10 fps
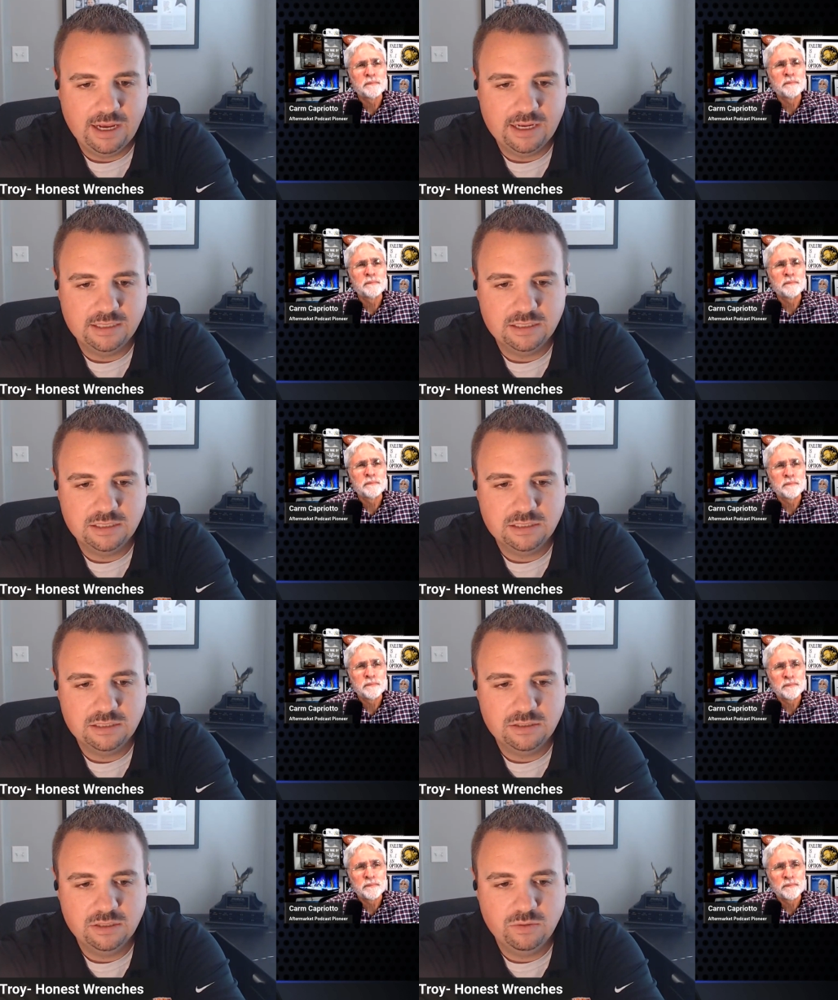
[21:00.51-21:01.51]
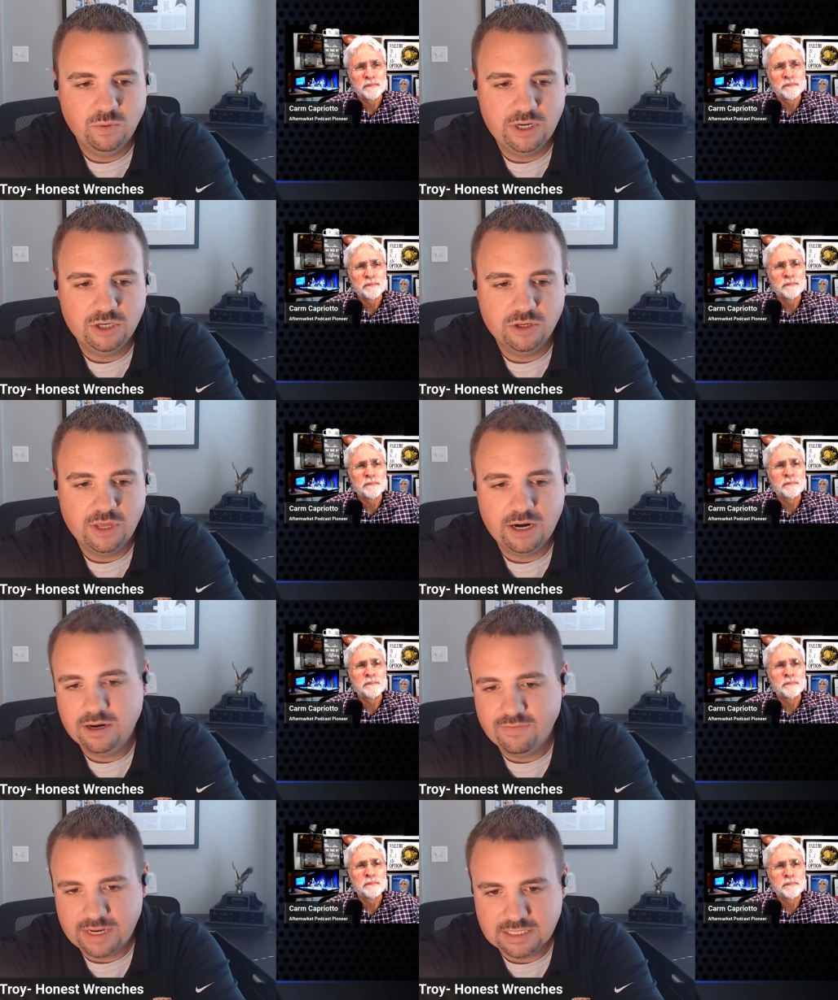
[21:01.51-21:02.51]
Speaker 1: And when you're
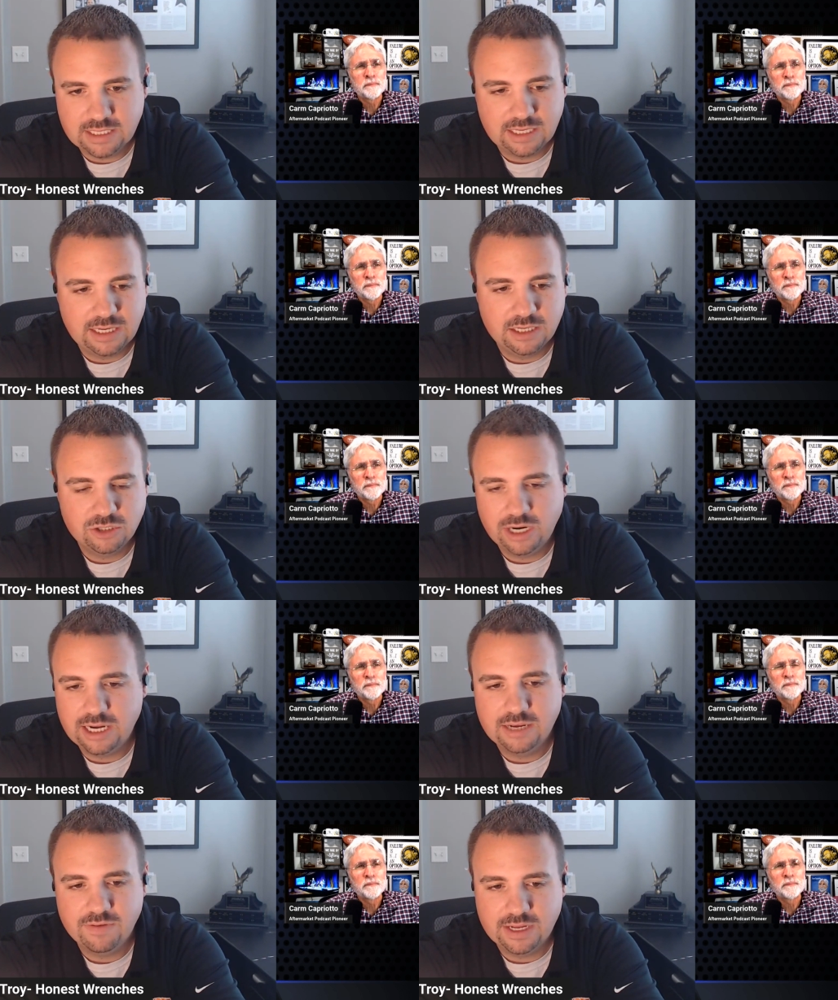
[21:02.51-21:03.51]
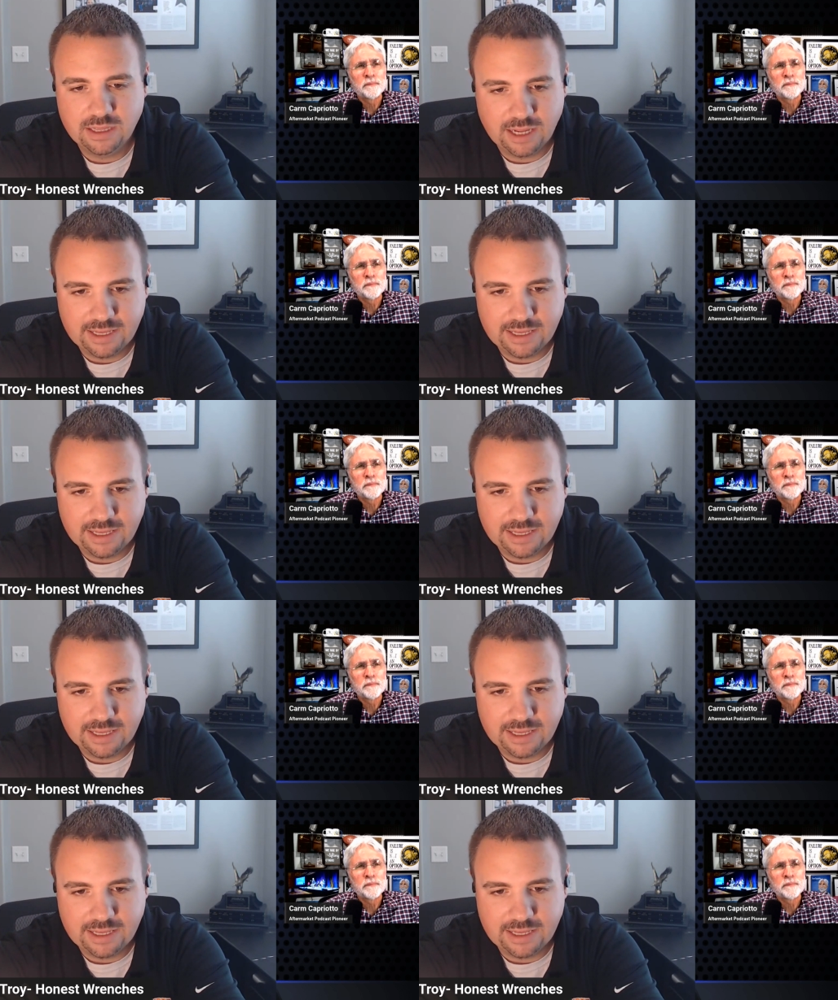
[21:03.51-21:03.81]
there investing in a training event